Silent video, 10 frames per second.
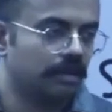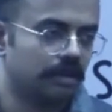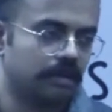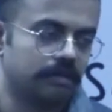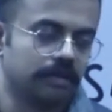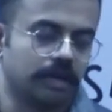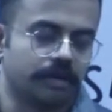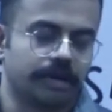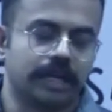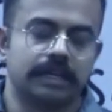
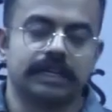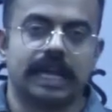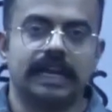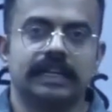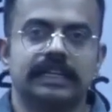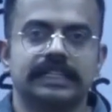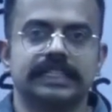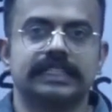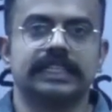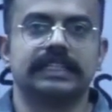governor can
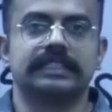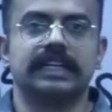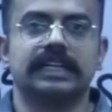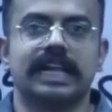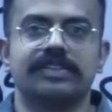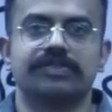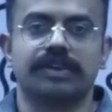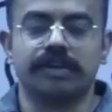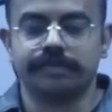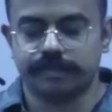restrict the
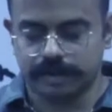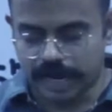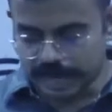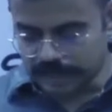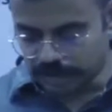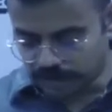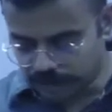transfer of land